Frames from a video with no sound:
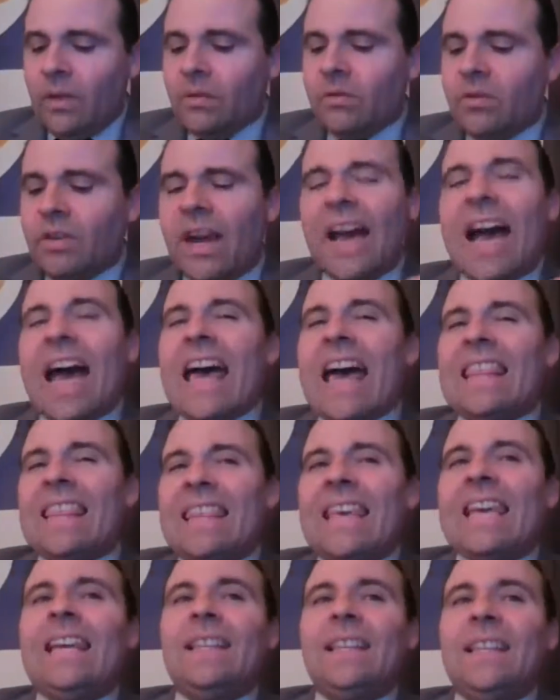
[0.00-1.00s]
So I
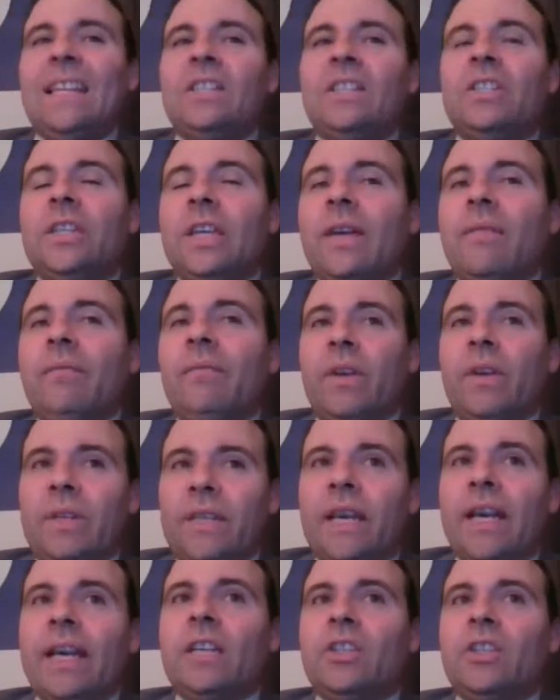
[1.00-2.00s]
think that Denver
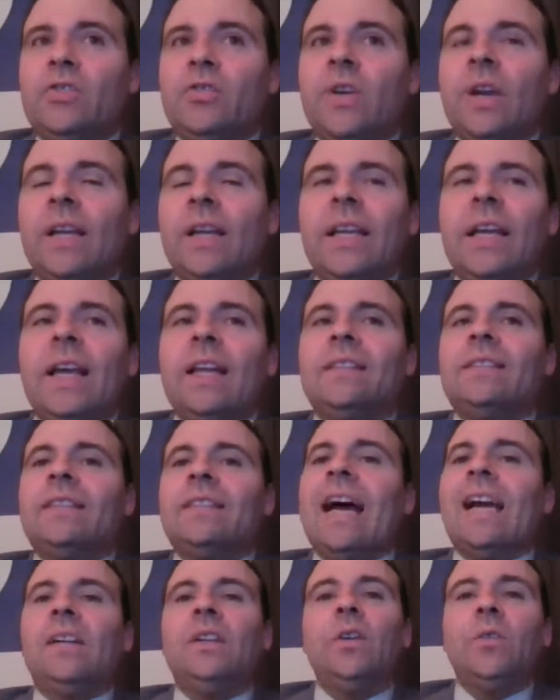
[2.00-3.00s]
takes Trey Lance.
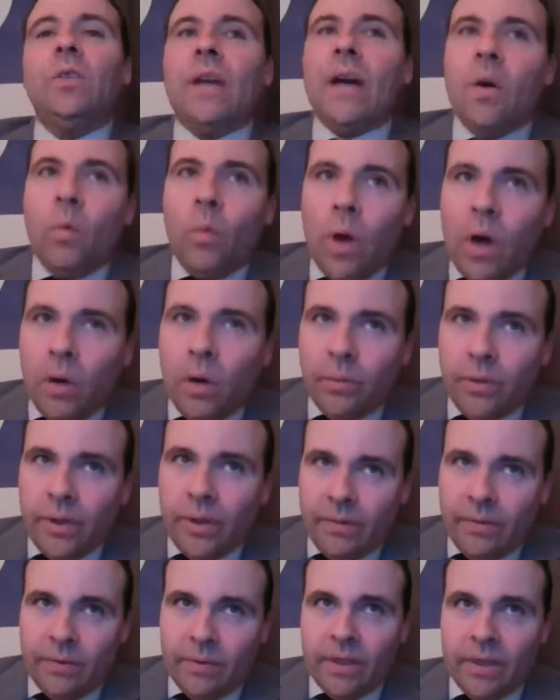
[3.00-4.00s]
I do not want
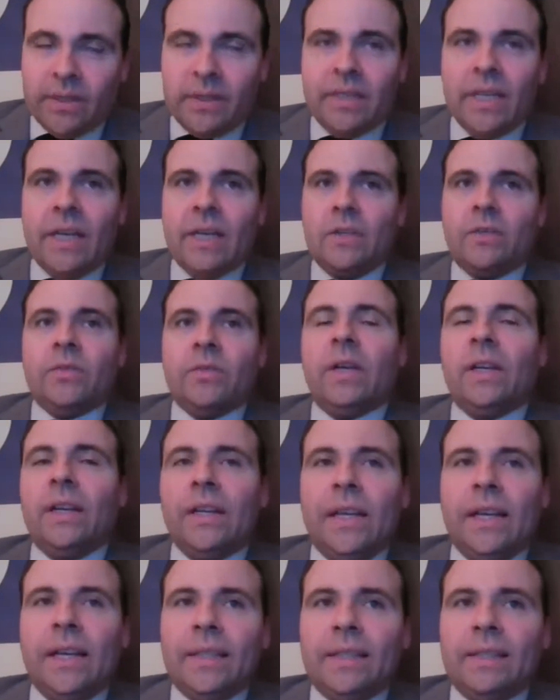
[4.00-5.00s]
Denver to take Trey
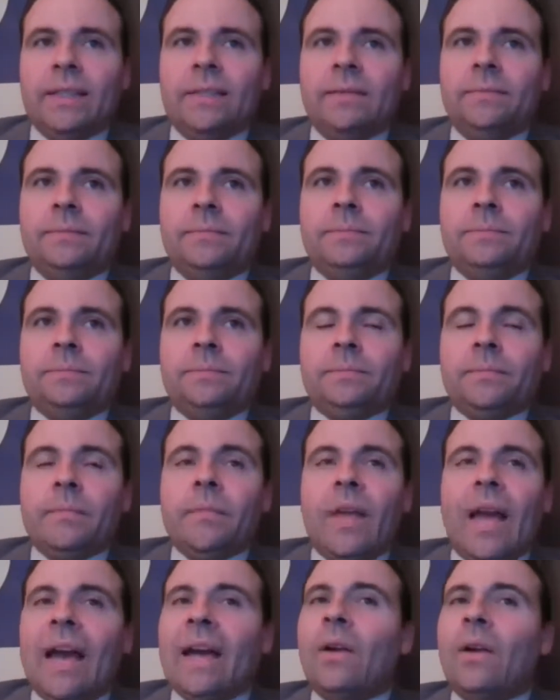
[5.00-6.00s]
Lance.
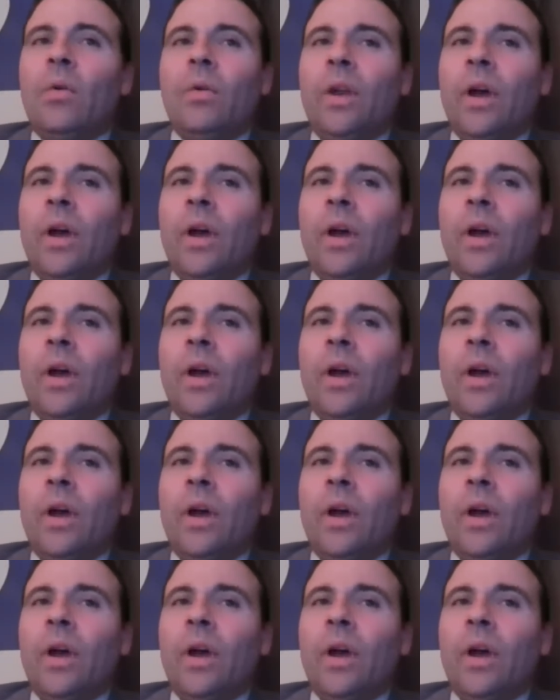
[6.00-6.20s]
I don't